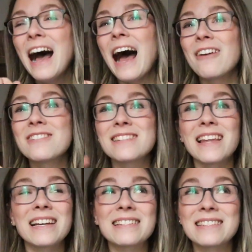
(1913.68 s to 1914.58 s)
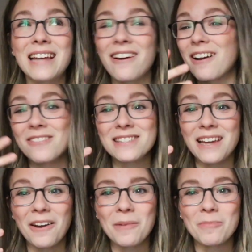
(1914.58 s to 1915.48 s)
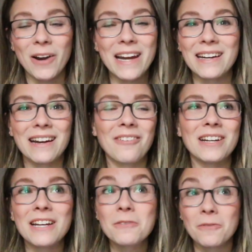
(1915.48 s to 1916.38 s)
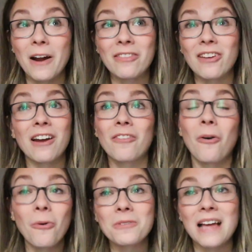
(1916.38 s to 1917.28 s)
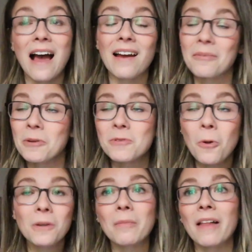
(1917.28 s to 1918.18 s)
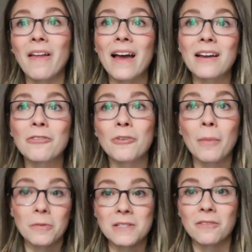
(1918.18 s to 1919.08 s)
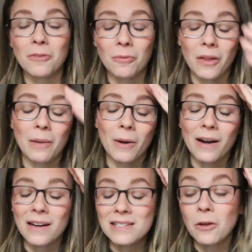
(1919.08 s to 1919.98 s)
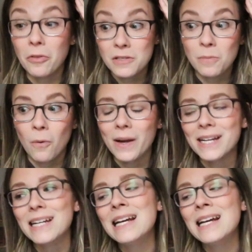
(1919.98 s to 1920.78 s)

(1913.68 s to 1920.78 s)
I was, like, scared I was scaring Brandon. I mean, he was right there the whole time. He was holding my leg for most of the labor until this point.